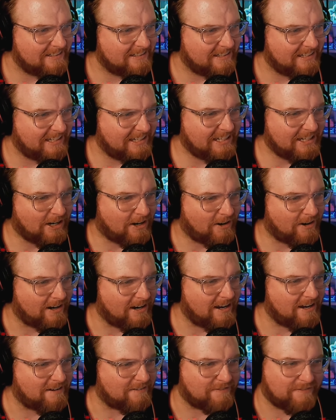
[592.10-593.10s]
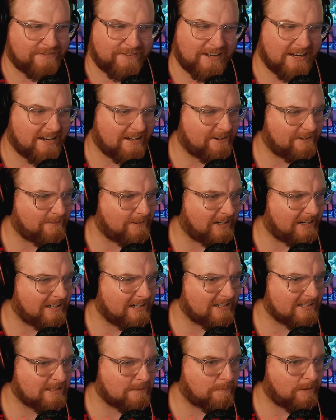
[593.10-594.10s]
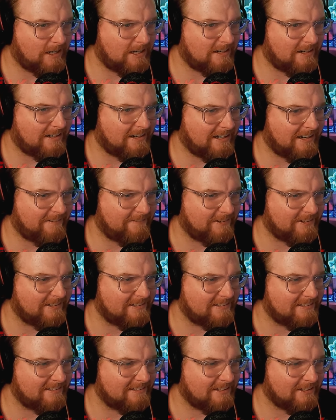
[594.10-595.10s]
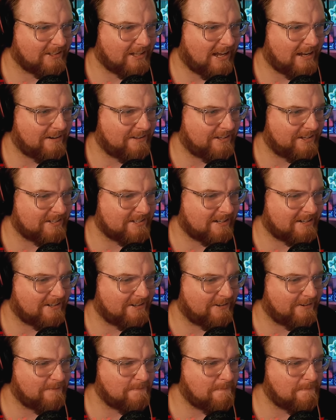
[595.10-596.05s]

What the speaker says: ERF. Yeah, I don't recognize the brand on that one. A lot of these I don't.